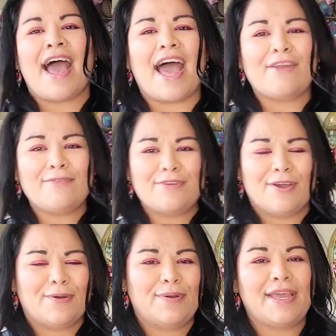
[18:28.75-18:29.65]
I don't
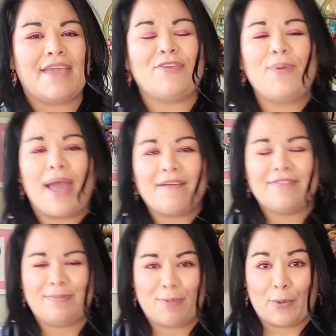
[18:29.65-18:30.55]
know if you
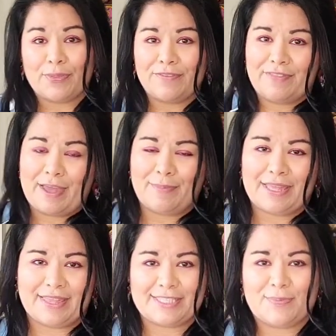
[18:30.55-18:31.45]
have both of them,
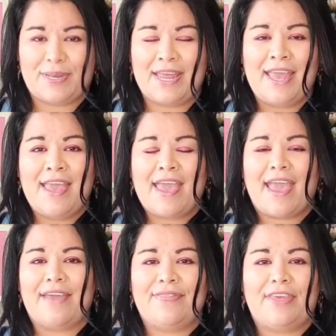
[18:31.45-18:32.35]
like this one
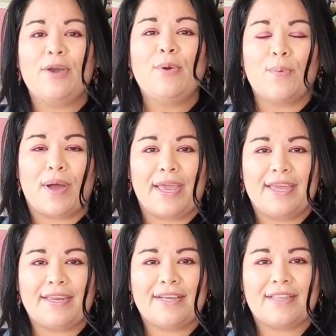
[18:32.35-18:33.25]
and the
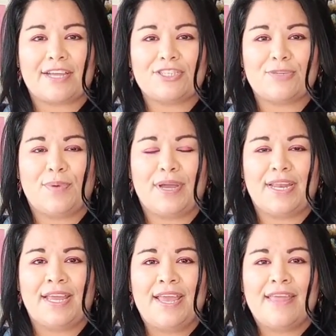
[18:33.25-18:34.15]
Hawaiian collection one,